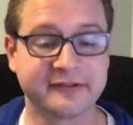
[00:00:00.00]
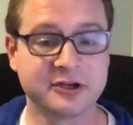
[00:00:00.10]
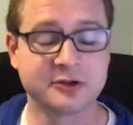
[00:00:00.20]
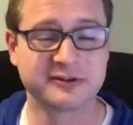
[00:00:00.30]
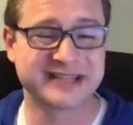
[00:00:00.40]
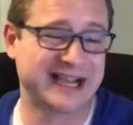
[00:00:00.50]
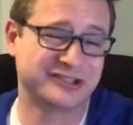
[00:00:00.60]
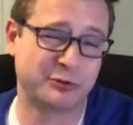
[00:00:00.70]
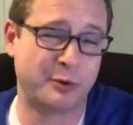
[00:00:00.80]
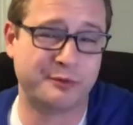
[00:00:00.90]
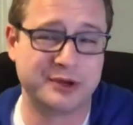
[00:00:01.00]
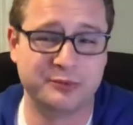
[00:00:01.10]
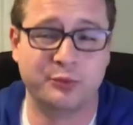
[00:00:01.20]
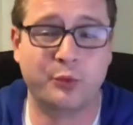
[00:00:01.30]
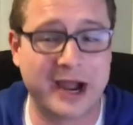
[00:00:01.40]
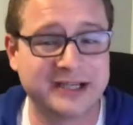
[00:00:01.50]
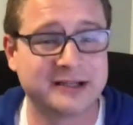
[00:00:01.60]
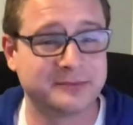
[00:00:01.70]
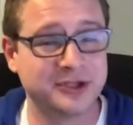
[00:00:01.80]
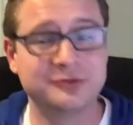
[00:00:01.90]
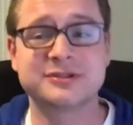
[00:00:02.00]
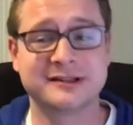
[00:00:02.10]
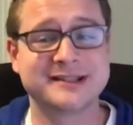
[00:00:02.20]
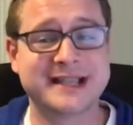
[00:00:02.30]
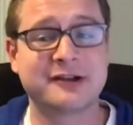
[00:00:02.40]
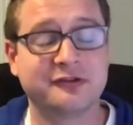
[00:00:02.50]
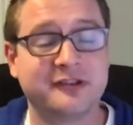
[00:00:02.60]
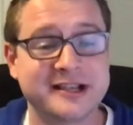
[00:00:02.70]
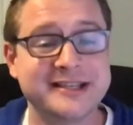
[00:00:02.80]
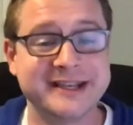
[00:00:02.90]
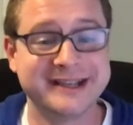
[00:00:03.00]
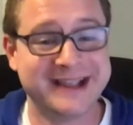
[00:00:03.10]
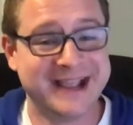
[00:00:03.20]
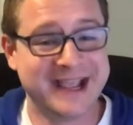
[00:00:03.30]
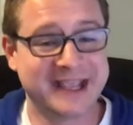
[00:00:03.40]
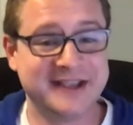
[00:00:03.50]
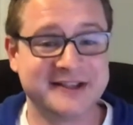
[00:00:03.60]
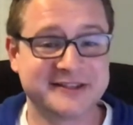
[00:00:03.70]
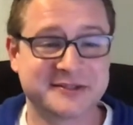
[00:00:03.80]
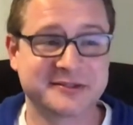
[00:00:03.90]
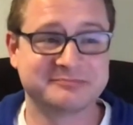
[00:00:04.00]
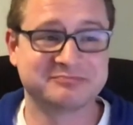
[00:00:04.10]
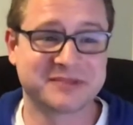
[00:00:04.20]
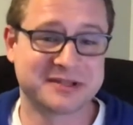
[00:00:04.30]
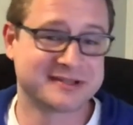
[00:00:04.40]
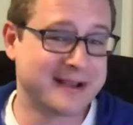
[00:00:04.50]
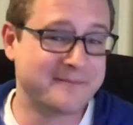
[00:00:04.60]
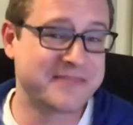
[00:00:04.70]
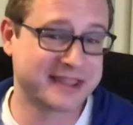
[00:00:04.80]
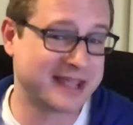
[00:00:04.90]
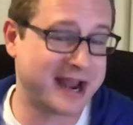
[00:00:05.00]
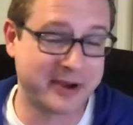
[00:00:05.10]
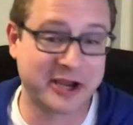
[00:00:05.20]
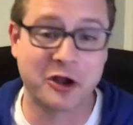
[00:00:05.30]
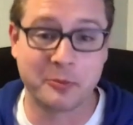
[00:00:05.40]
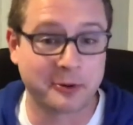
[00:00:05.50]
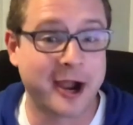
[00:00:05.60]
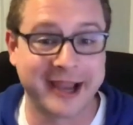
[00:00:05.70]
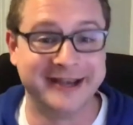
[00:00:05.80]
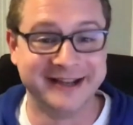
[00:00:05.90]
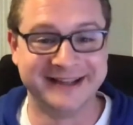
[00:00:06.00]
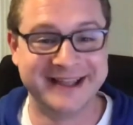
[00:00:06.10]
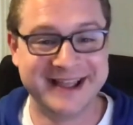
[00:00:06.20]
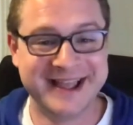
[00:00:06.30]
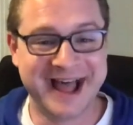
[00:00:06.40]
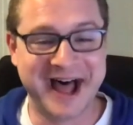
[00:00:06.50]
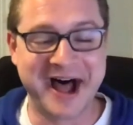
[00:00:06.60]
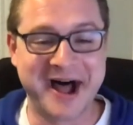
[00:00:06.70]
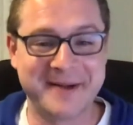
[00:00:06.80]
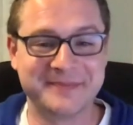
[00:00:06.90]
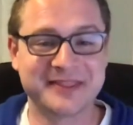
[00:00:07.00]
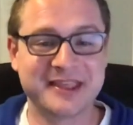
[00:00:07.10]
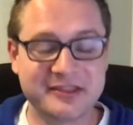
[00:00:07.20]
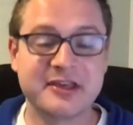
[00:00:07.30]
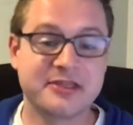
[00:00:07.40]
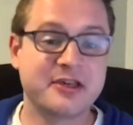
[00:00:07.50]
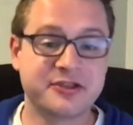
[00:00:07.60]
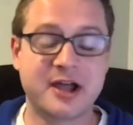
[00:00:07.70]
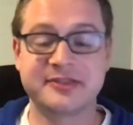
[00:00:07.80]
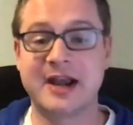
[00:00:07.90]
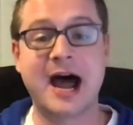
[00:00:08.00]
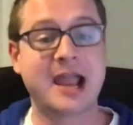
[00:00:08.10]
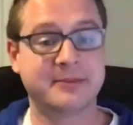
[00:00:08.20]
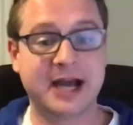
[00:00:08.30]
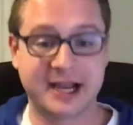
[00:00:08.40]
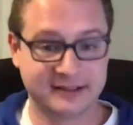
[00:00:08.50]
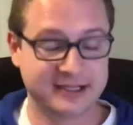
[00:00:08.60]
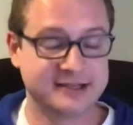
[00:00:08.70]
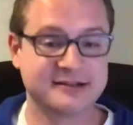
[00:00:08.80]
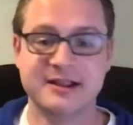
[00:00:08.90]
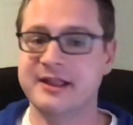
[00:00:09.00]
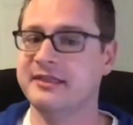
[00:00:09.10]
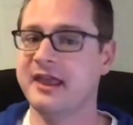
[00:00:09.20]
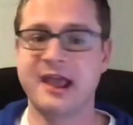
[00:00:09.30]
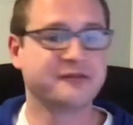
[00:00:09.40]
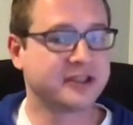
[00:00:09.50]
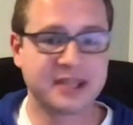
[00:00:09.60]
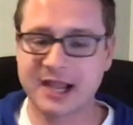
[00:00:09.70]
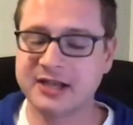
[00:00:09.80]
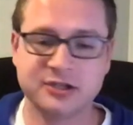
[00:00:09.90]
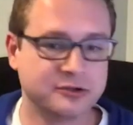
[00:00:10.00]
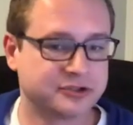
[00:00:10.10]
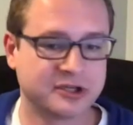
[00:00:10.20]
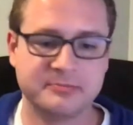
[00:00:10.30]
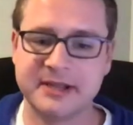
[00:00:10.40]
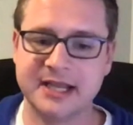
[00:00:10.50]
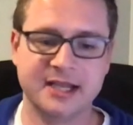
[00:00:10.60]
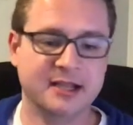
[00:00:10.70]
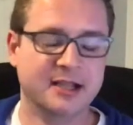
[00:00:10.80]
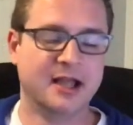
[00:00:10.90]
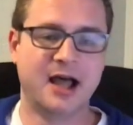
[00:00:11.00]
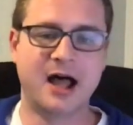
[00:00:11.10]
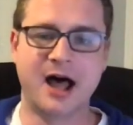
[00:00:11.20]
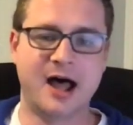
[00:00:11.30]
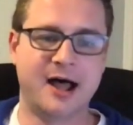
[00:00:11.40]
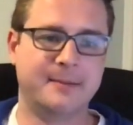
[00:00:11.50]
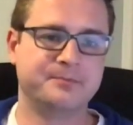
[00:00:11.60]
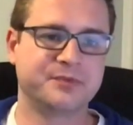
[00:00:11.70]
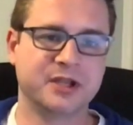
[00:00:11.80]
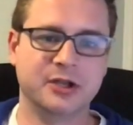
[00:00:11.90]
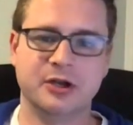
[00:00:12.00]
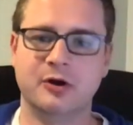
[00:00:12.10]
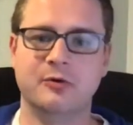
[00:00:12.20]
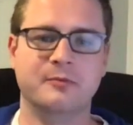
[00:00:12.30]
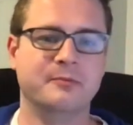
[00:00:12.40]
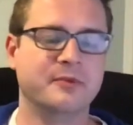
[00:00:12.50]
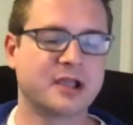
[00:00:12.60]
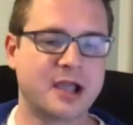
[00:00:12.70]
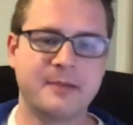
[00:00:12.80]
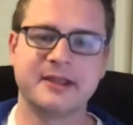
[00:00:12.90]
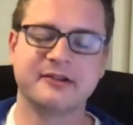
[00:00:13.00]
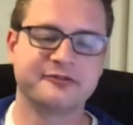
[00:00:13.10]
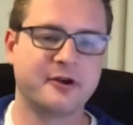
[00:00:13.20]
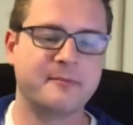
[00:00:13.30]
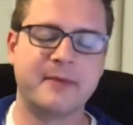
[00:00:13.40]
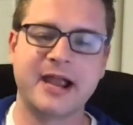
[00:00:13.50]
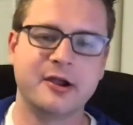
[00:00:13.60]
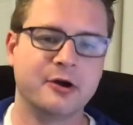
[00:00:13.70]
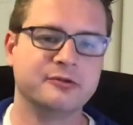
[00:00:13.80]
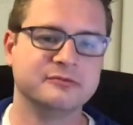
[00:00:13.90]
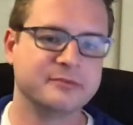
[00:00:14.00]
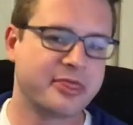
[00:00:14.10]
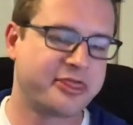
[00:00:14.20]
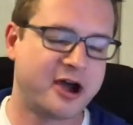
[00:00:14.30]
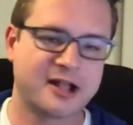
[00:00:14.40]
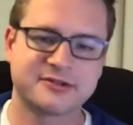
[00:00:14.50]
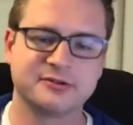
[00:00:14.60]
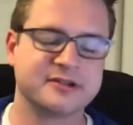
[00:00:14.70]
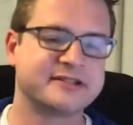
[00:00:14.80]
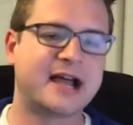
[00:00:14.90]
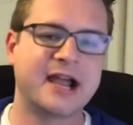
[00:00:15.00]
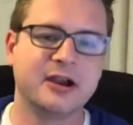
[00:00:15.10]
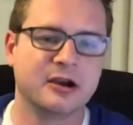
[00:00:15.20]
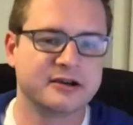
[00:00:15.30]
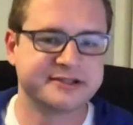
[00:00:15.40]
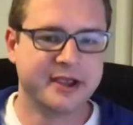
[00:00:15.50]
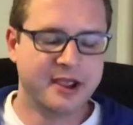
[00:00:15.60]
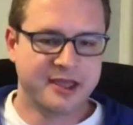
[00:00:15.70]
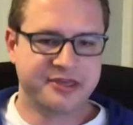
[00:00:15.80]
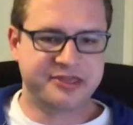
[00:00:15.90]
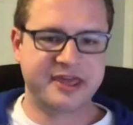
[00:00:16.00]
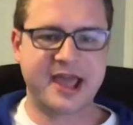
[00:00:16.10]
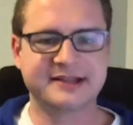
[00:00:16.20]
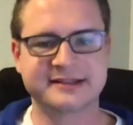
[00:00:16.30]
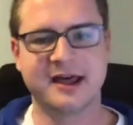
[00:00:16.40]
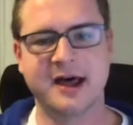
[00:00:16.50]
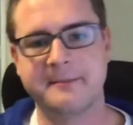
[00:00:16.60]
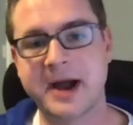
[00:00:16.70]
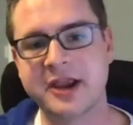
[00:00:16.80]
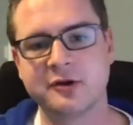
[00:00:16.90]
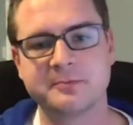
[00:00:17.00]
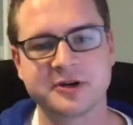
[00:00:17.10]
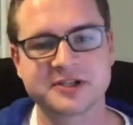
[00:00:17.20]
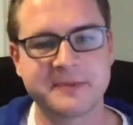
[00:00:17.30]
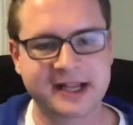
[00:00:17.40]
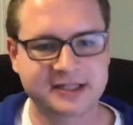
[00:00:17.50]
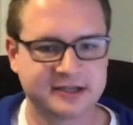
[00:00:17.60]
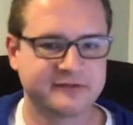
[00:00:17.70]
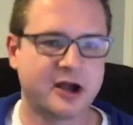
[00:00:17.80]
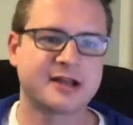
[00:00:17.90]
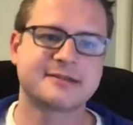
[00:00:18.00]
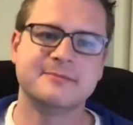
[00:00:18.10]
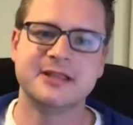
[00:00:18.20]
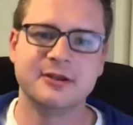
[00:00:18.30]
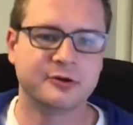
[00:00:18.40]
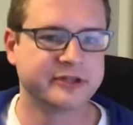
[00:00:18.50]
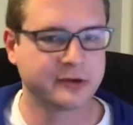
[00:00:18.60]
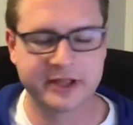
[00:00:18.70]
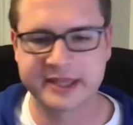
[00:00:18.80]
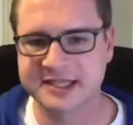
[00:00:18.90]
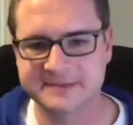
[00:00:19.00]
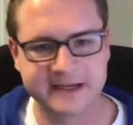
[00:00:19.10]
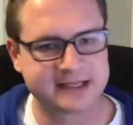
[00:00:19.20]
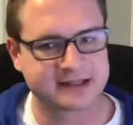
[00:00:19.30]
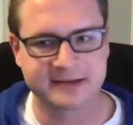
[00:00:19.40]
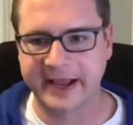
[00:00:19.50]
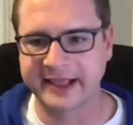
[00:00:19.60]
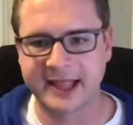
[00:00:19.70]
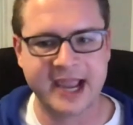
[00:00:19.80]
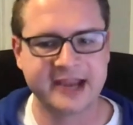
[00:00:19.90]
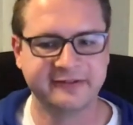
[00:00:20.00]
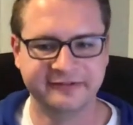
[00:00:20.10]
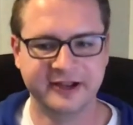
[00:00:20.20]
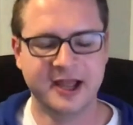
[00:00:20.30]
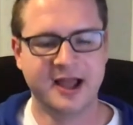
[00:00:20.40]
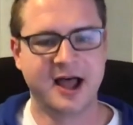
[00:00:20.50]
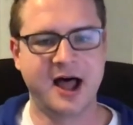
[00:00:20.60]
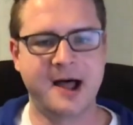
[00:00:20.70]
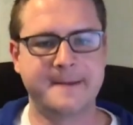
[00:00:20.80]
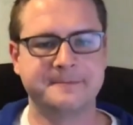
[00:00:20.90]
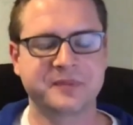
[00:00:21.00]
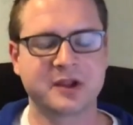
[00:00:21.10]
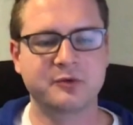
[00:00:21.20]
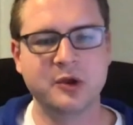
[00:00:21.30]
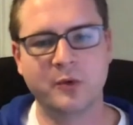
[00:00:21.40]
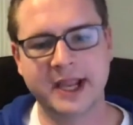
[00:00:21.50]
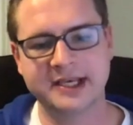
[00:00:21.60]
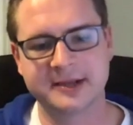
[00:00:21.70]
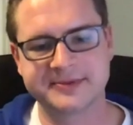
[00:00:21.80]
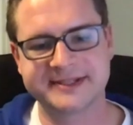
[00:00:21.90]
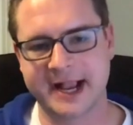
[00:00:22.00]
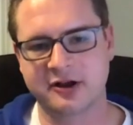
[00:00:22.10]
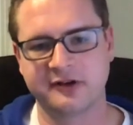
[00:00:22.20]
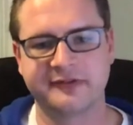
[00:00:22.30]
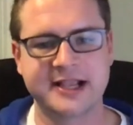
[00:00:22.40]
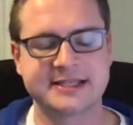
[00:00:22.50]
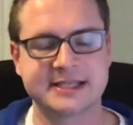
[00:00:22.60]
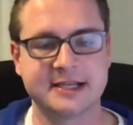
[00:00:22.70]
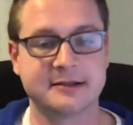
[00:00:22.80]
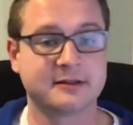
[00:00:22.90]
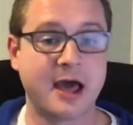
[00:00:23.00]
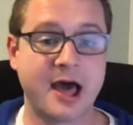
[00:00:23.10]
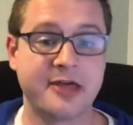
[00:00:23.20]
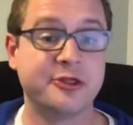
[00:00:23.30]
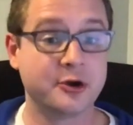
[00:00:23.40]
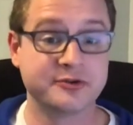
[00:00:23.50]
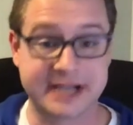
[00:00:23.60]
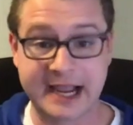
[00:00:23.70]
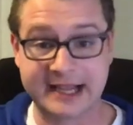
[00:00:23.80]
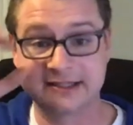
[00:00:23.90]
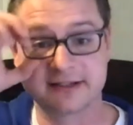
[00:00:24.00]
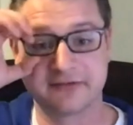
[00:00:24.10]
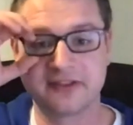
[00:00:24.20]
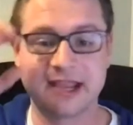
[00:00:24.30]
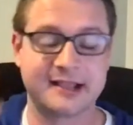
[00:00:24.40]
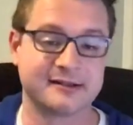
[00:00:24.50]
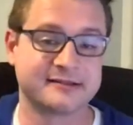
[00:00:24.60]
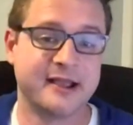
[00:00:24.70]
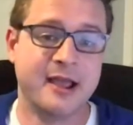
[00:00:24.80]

In other words, actually what we wind up usually sacrificing is something that I might call pride. The thought that I'm an island, that everything I do should be, coming from my own thoughts or desires, that my own perspective ought to be the only one that speaks into my life. We wind up sacrificing those kinds of things.